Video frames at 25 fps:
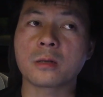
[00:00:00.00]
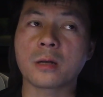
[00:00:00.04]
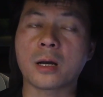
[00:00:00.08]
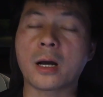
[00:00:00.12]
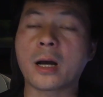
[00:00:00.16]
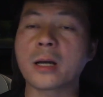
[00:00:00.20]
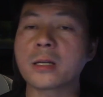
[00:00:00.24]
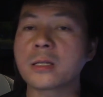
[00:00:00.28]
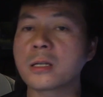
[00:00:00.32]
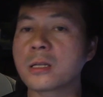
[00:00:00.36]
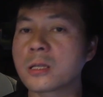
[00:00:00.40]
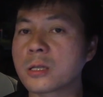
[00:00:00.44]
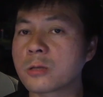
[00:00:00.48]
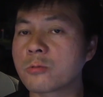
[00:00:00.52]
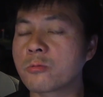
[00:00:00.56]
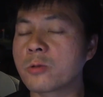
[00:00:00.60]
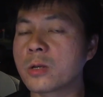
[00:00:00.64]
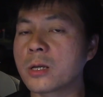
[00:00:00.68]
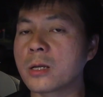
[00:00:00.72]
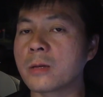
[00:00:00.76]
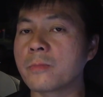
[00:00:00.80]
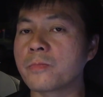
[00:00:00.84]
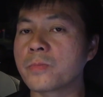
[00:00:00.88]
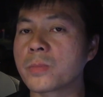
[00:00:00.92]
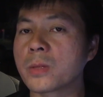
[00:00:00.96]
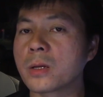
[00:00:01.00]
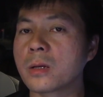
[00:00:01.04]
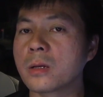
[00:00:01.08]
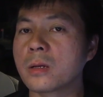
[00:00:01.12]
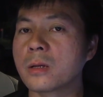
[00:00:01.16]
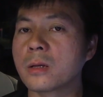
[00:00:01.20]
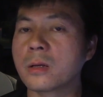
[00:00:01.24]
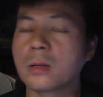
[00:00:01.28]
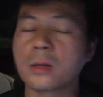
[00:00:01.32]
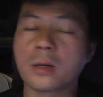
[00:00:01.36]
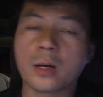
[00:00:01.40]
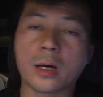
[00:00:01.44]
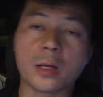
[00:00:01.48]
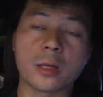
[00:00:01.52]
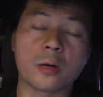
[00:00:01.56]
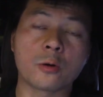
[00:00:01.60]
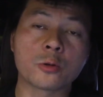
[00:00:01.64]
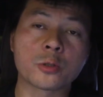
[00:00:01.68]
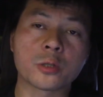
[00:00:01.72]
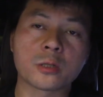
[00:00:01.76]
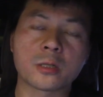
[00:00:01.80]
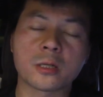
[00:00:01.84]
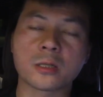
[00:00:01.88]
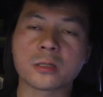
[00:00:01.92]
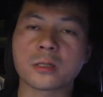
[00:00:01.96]
ID3. And I
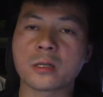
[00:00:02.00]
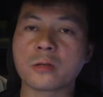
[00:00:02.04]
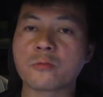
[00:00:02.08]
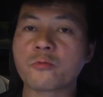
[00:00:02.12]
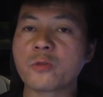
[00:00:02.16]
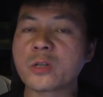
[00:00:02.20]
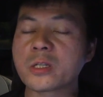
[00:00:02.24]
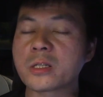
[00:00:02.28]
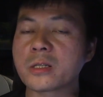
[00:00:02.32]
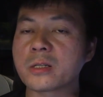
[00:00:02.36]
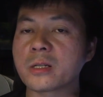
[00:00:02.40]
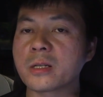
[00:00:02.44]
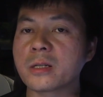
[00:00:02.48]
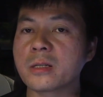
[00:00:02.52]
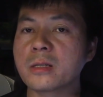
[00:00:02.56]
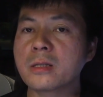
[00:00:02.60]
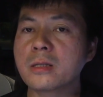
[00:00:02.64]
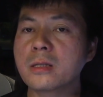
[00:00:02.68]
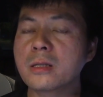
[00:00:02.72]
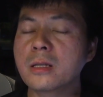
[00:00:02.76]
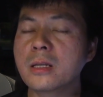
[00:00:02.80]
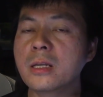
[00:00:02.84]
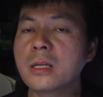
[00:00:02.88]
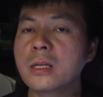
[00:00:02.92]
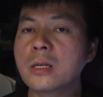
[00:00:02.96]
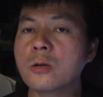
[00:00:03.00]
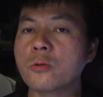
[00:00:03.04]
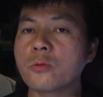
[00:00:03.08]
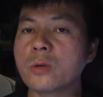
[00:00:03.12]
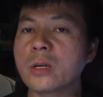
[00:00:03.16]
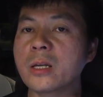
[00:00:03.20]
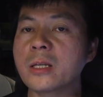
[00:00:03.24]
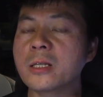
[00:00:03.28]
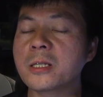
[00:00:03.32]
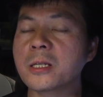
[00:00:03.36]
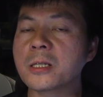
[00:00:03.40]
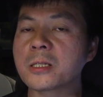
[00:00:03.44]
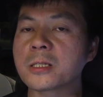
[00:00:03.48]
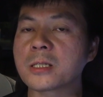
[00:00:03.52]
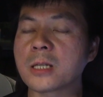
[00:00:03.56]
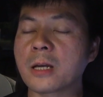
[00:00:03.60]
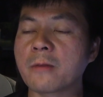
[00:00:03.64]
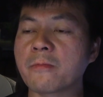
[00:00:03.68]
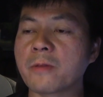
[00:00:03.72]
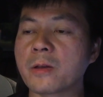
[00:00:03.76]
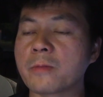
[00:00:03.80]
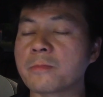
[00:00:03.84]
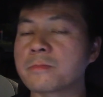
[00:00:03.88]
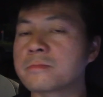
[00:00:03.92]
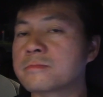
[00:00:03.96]
also tested recently Neo
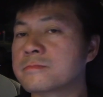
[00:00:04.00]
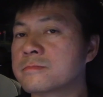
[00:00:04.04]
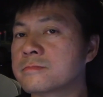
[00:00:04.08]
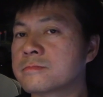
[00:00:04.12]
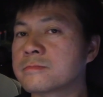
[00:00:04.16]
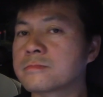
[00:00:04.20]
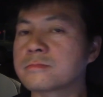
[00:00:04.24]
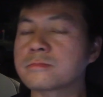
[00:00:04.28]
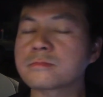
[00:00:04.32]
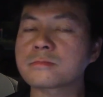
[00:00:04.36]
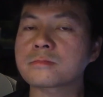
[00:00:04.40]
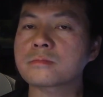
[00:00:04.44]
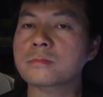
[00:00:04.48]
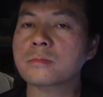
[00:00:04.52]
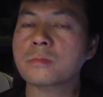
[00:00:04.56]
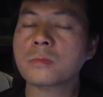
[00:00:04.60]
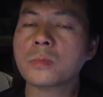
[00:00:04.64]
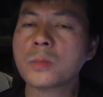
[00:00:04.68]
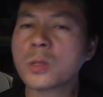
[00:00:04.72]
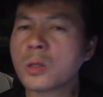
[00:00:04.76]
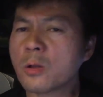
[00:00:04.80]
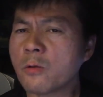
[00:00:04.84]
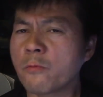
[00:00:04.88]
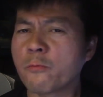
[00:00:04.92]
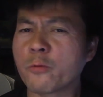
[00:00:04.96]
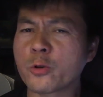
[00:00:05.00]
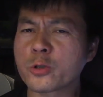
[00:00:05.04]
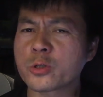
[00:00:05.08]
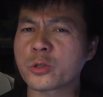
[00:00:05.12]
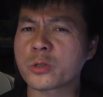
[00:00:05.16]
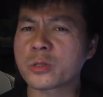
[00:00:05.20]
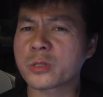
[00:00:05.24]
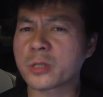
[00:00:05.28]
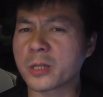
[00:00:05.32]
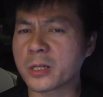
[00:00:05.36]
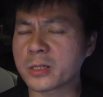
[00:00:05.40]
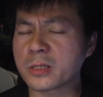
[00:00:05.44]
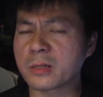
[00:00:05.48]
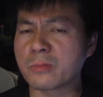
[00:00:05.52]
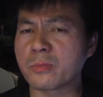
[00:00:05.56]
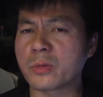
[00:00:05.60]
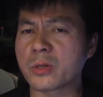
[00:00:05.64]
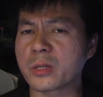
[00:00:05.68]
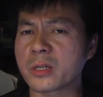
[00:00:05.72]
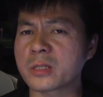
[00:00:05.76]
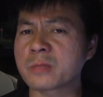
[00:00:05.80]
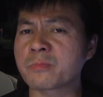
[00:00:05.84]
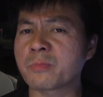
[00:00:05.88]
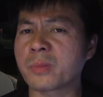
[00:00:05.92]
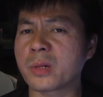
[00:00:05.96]
ET7. Versus Tesla
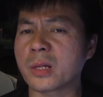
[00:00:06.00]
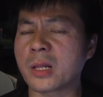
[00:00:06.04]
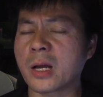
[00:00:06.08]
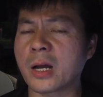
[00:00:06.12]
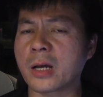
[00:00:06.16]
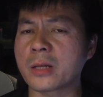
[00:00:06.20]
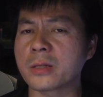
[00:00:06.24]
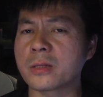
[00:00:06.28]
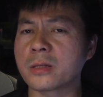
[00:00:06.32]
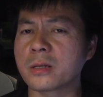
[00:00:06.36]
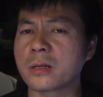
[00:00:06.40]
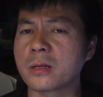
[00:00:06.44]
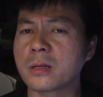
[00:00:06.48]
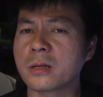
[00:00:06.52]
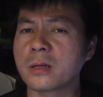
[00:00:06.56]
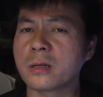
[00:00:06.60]
Model S Plaid.